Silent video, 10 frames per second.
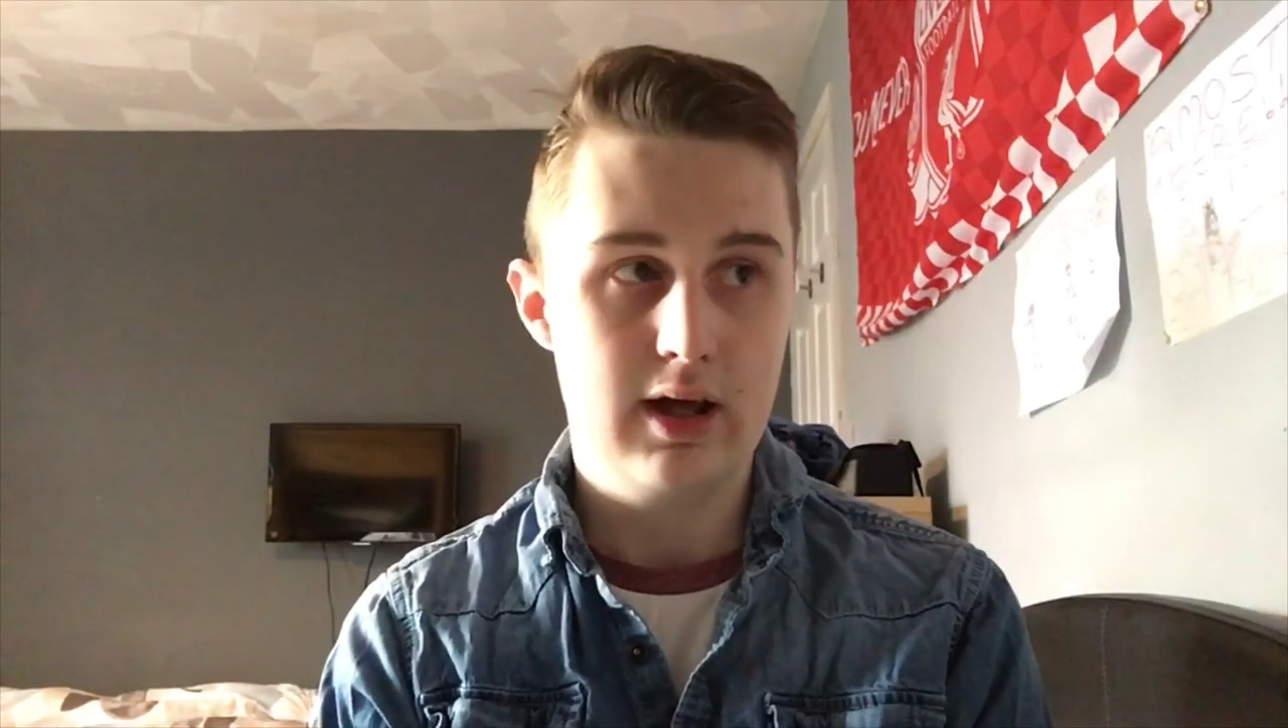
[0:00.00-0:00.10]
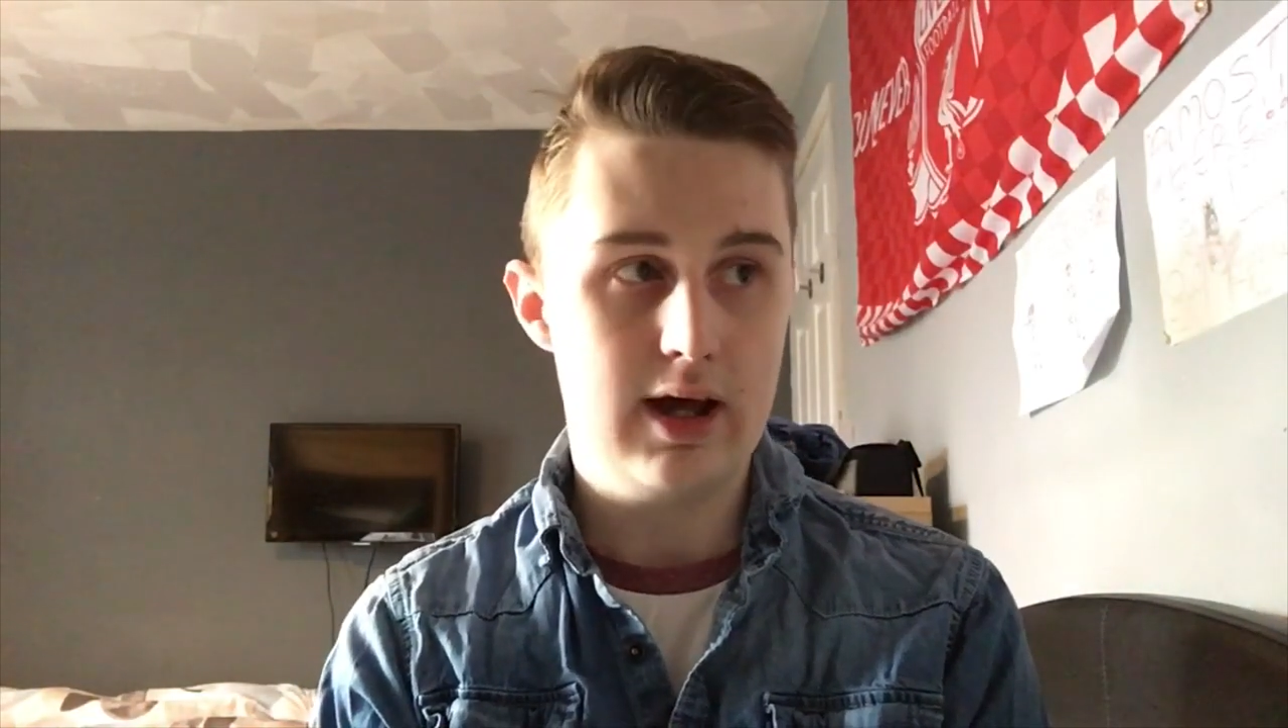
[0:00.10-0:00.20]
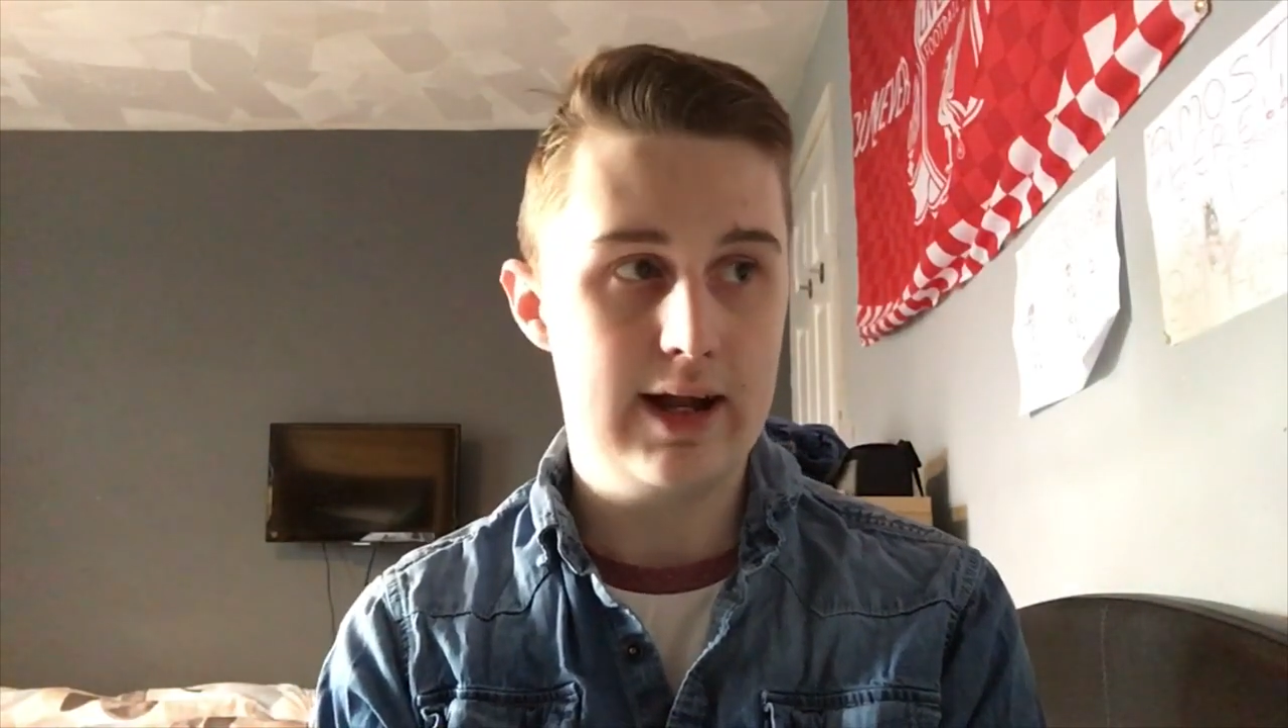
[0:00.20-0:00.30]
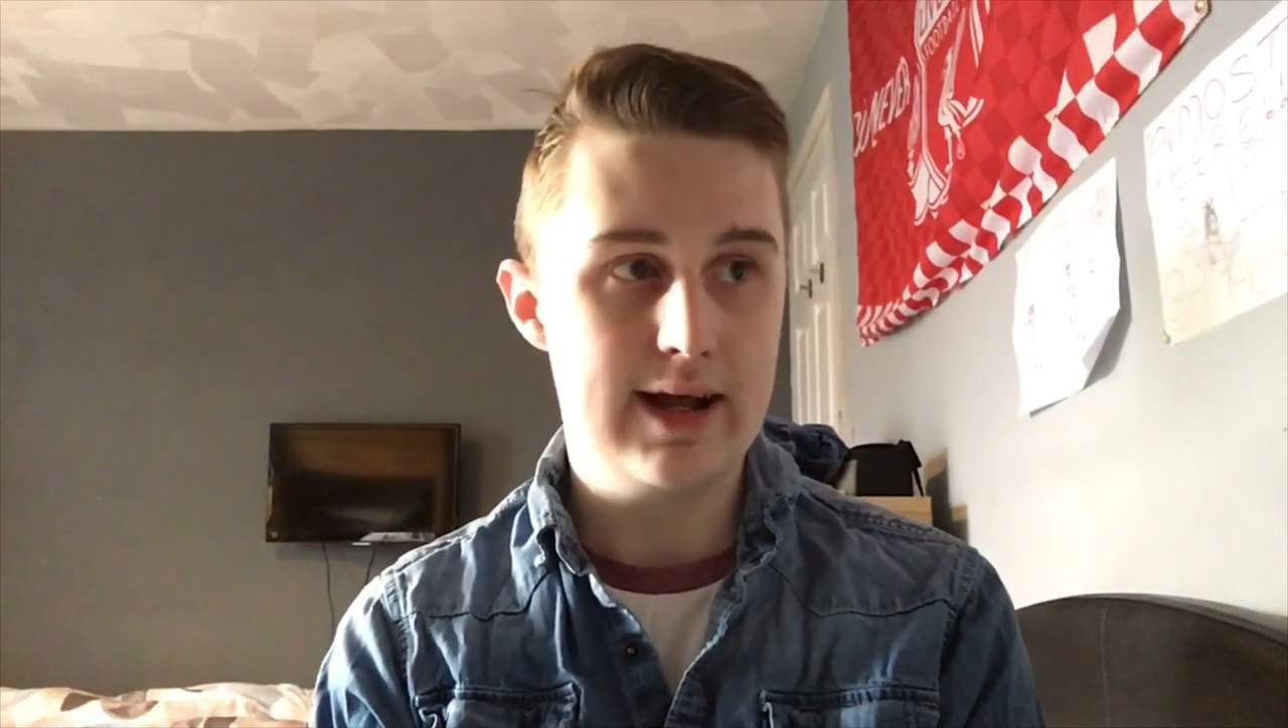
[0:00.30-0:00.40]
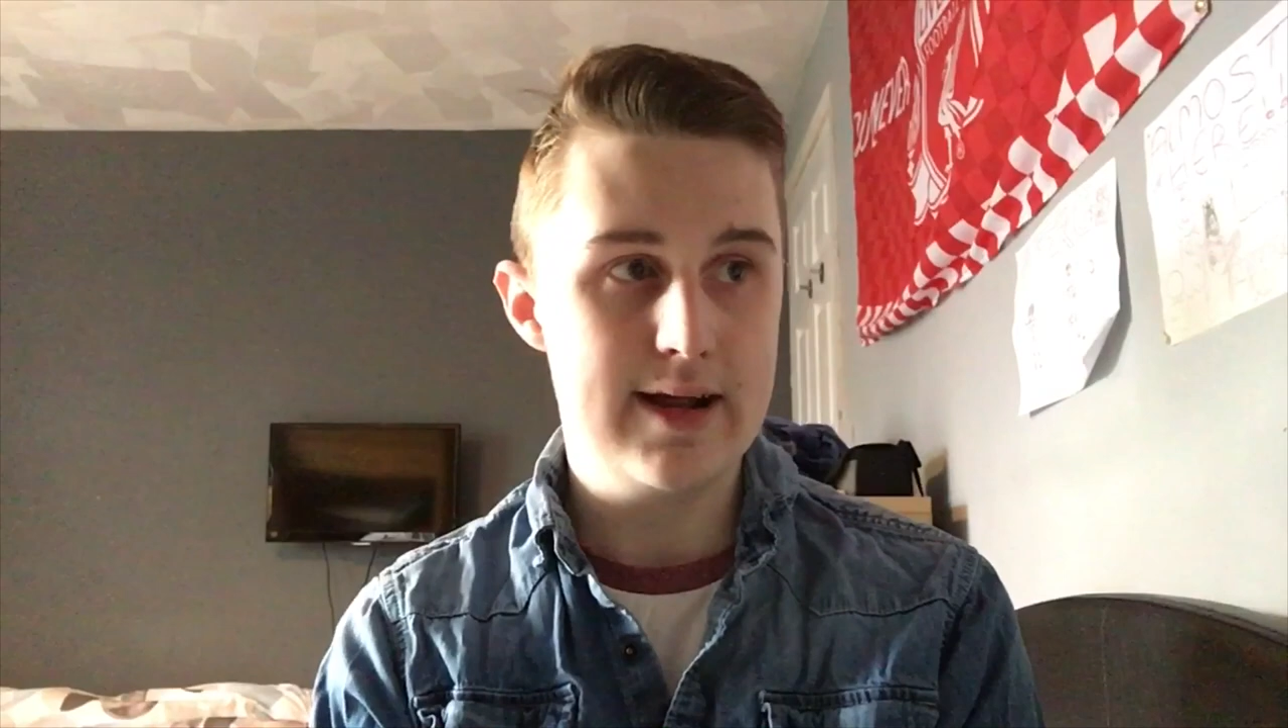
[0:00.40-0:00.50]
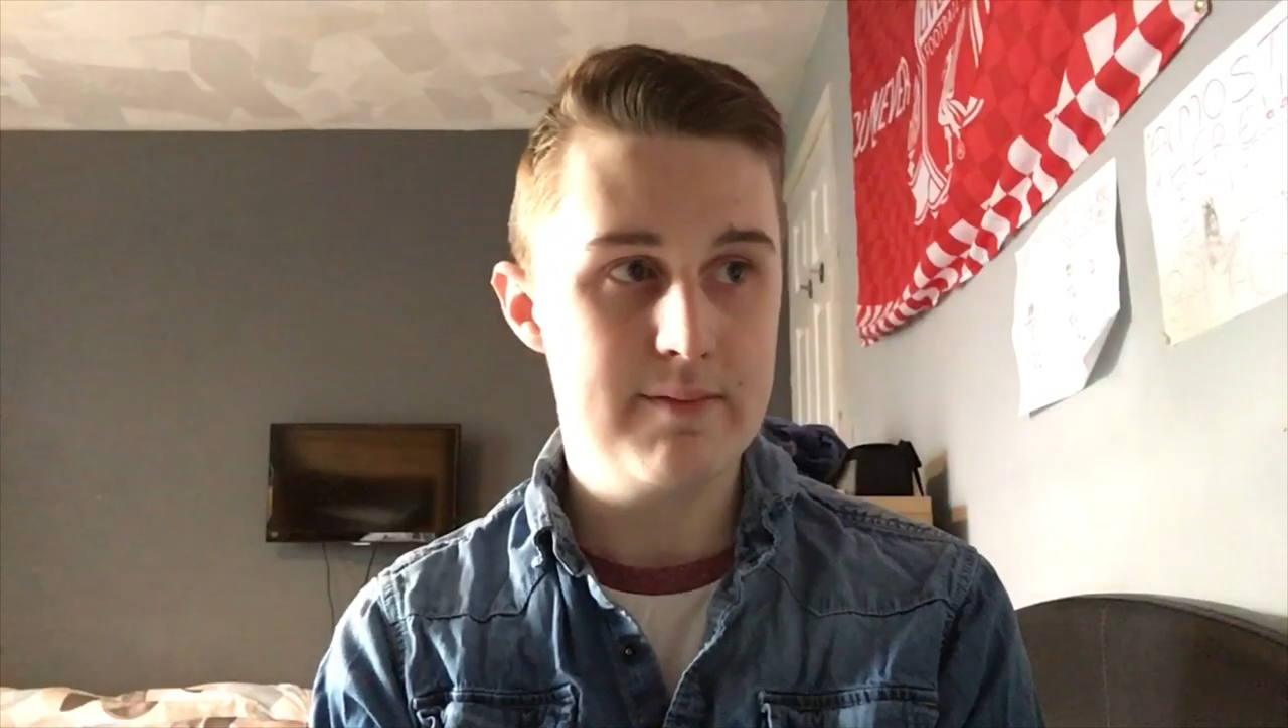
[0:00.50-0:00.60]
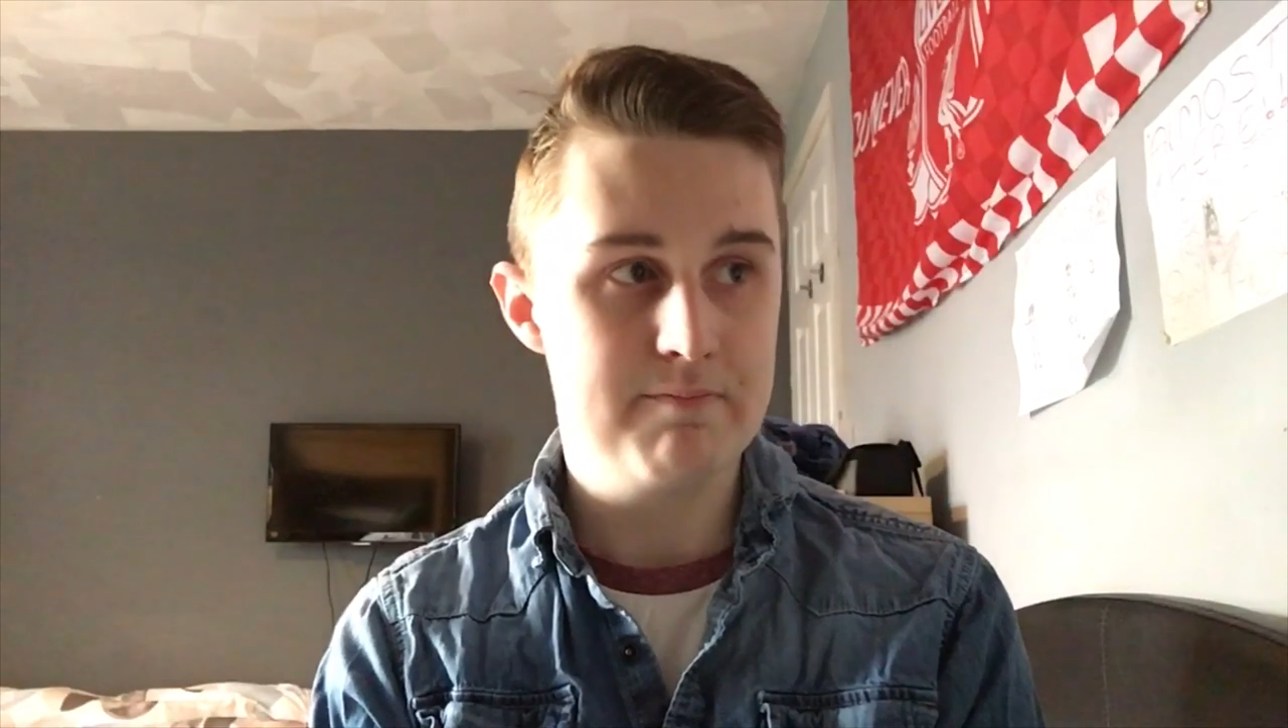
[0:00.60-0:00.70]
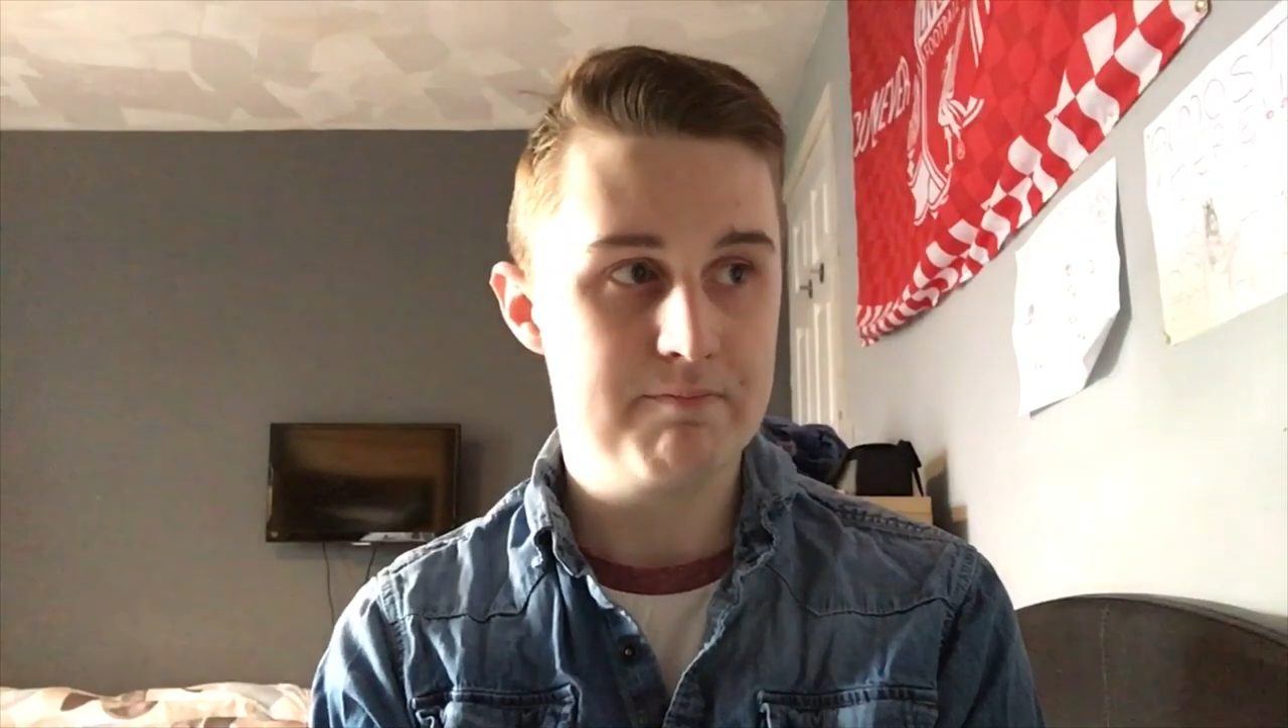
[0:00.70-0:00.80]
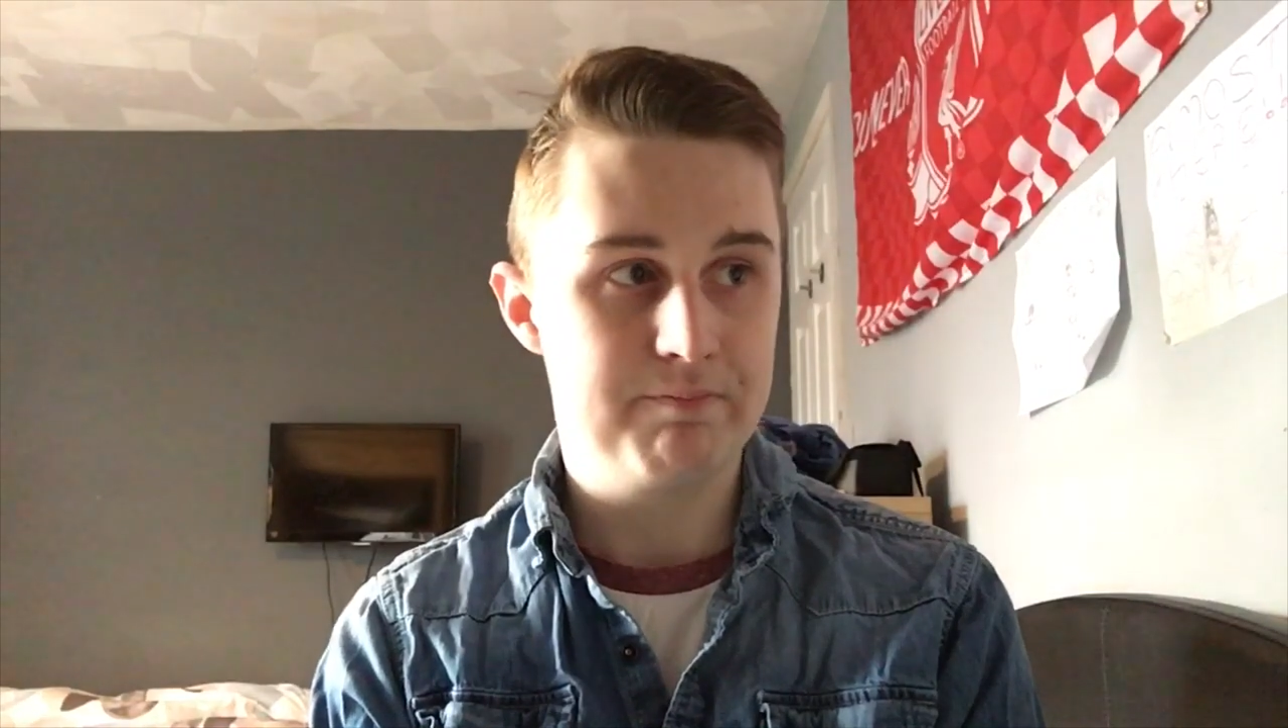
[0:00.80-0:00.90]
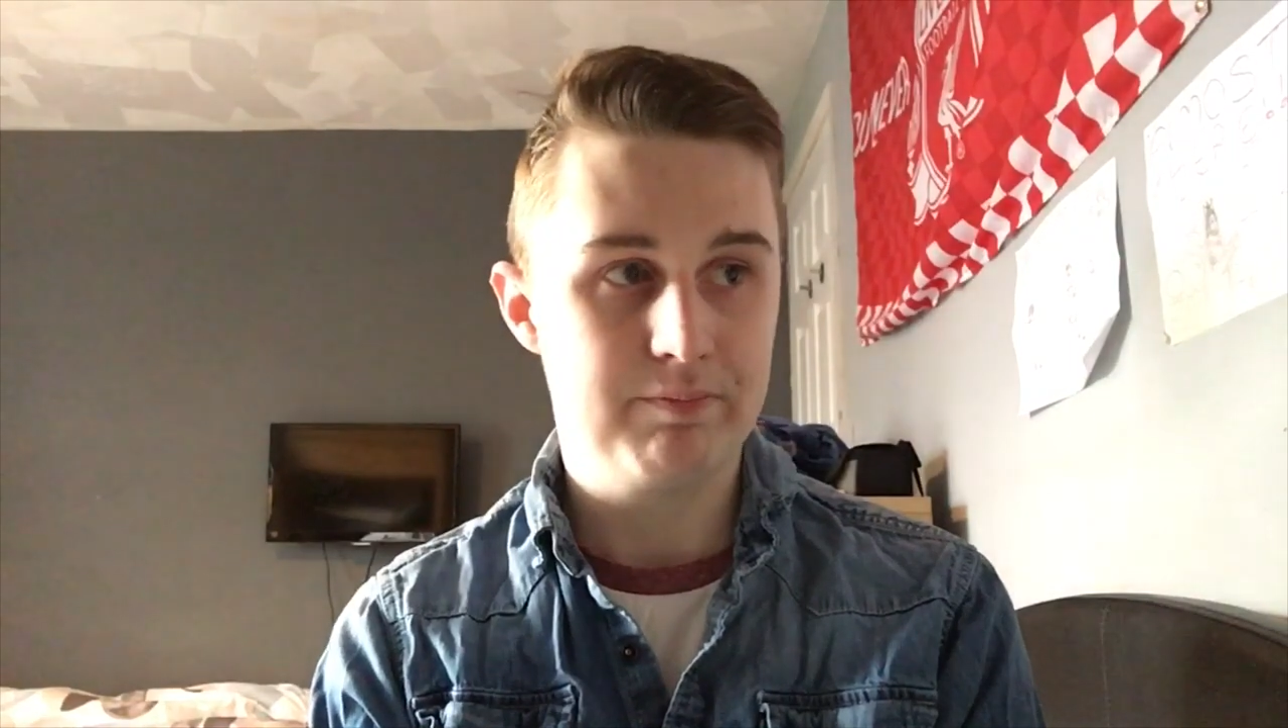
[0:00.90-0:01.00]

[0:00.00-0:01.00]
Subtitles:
and then,